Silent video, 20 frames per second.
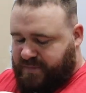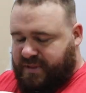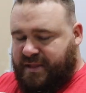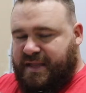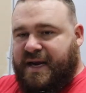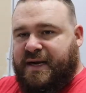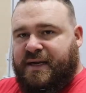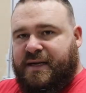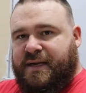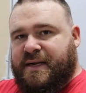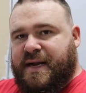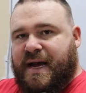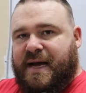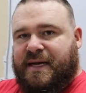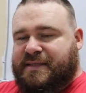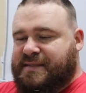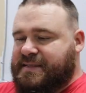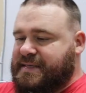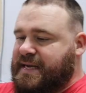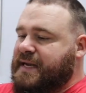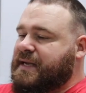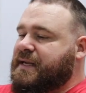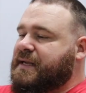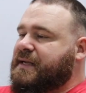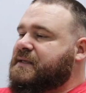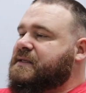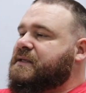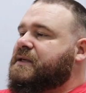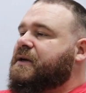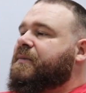they did not send
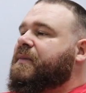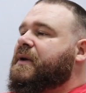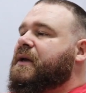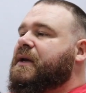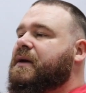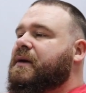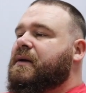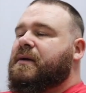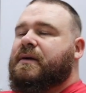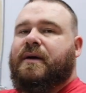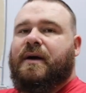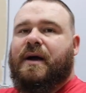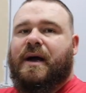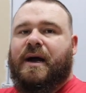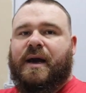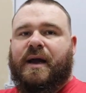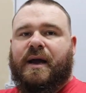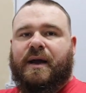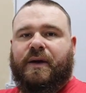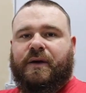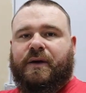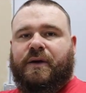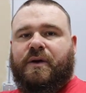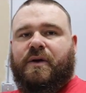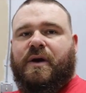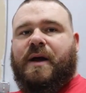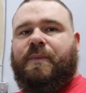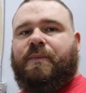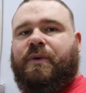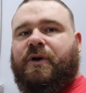this to me.
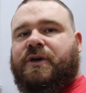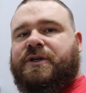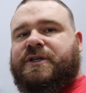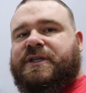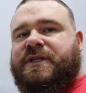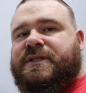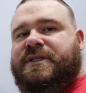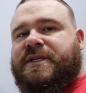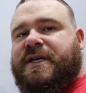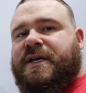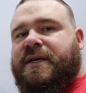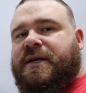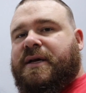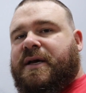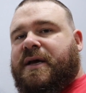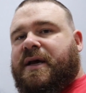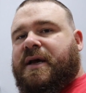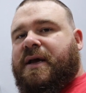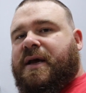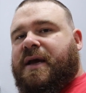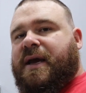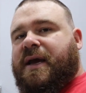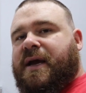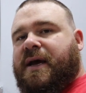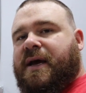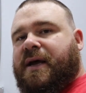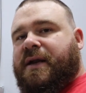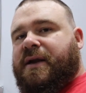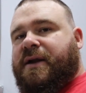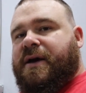I purchased it,
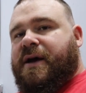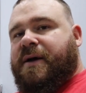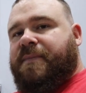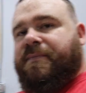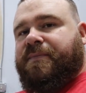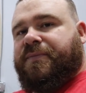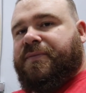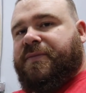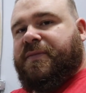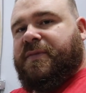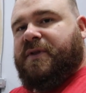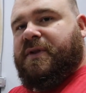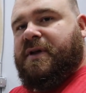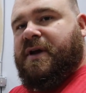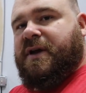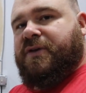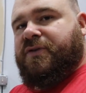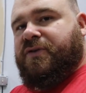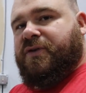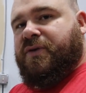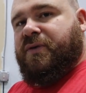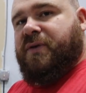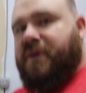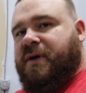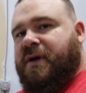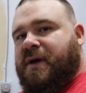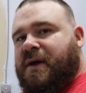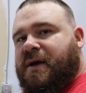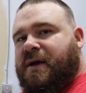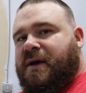and tell you the truth,
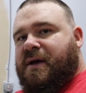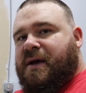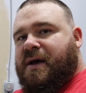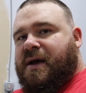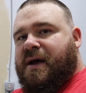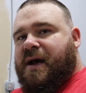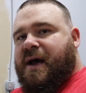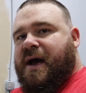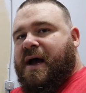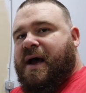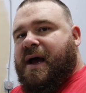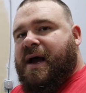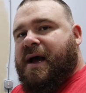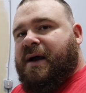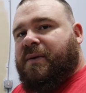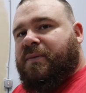I